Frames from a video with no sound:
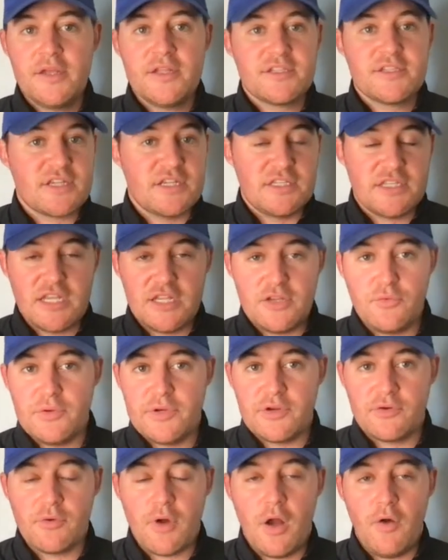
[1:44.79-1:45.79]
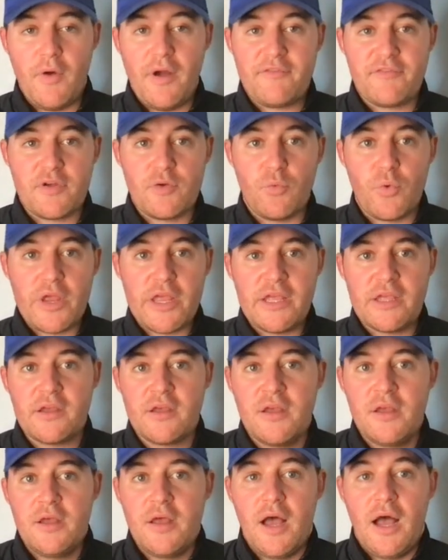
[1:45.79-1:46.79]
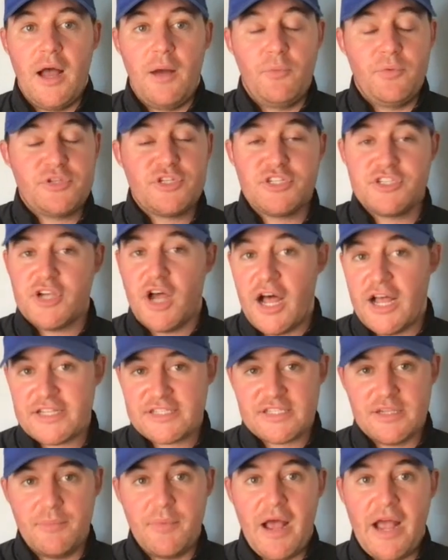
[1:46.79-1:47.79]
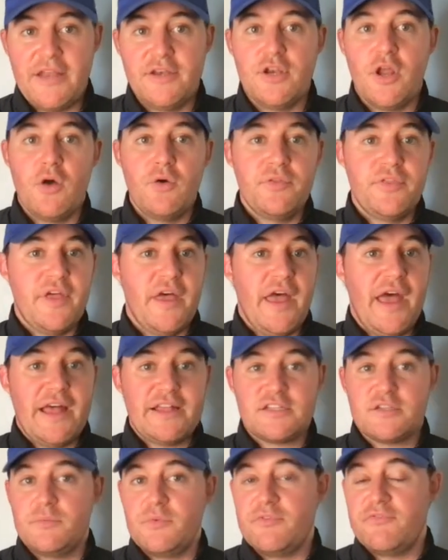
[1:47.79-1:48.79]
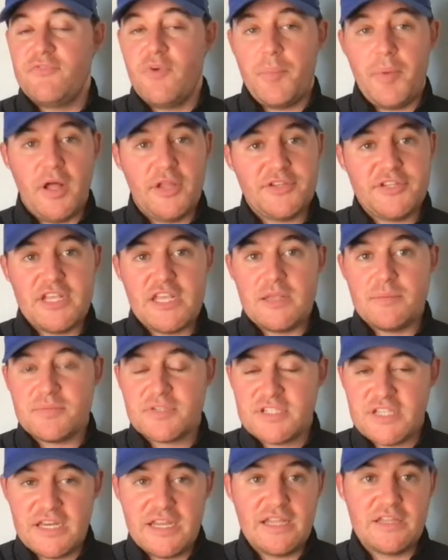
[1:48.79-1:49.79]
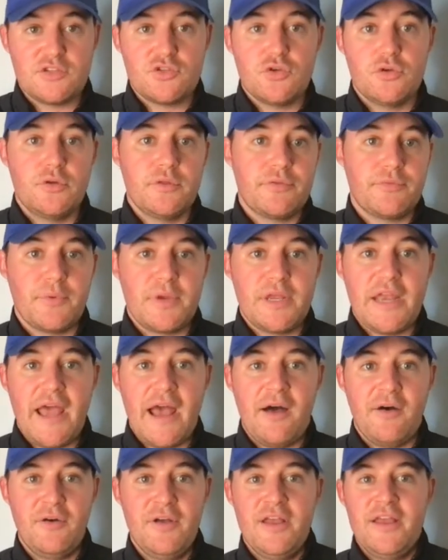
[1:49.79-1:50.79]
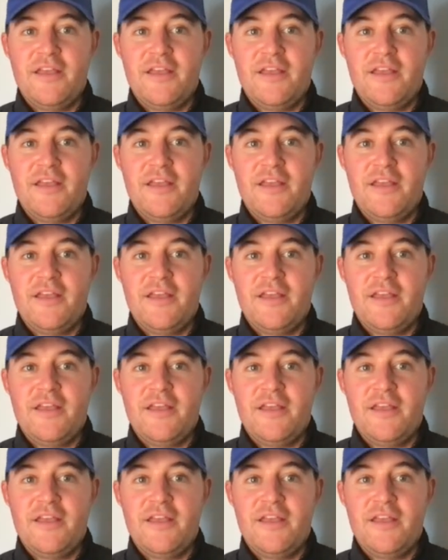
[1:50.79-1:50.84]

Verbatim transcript: It's continuing to grow every week, which is awesome. I know the SMU football team sitting at 2-3 now